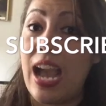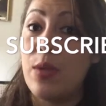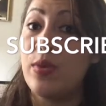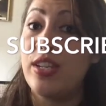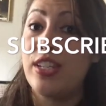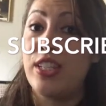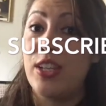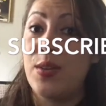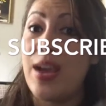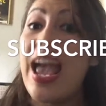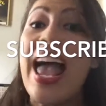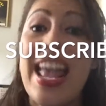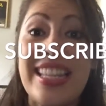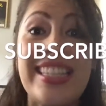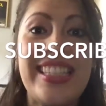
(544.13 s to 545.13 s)
I wouldn't do.
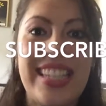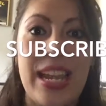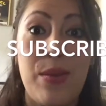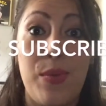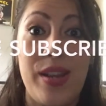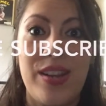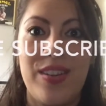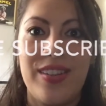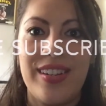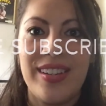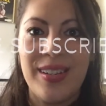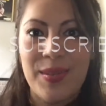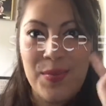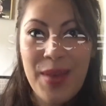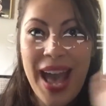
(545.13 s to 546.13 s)
And stay weird.
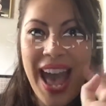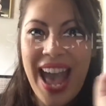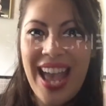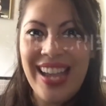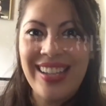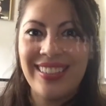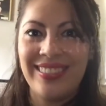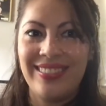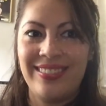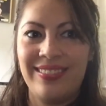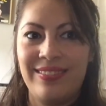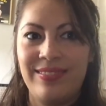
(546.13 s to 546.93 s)
Bye!